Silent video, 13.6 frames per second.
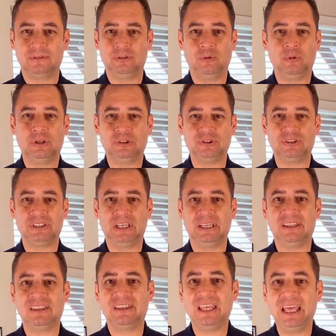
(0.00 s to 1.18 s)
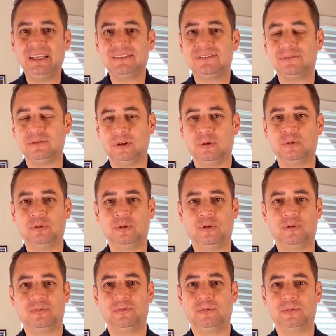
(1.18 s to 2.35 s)
You want to say thanks to the good
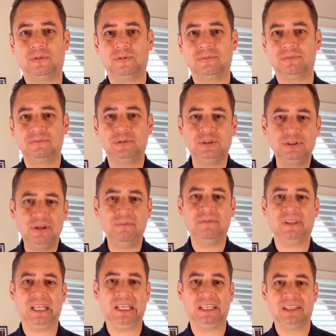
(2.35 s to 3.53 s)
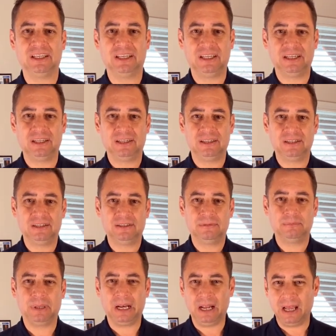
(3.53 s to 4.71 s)
Lord for something.
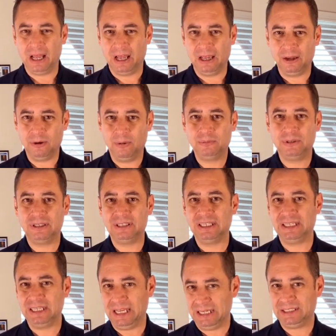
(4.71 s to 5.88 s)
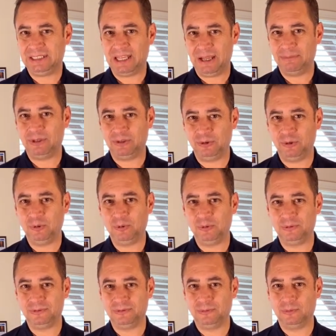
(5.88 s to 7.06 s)
But I hope that the next time that
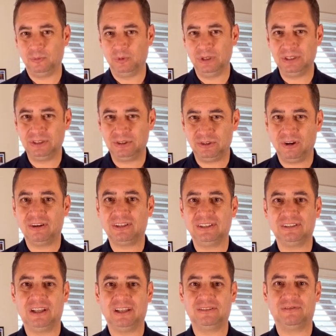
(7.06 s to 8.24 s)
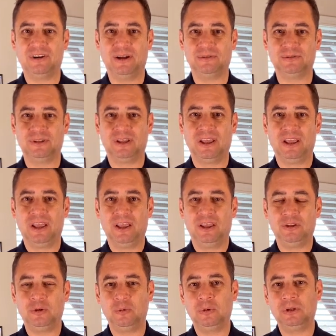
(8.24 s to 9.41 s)
you will start in that route,
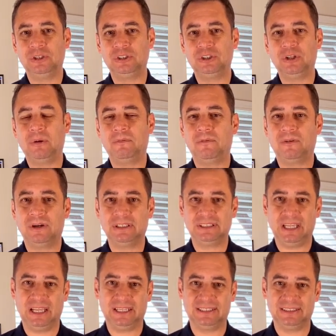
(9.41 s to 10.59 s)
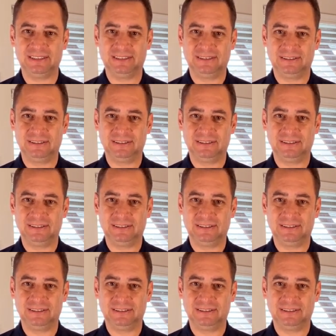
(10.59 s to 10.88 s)
you will stop for a second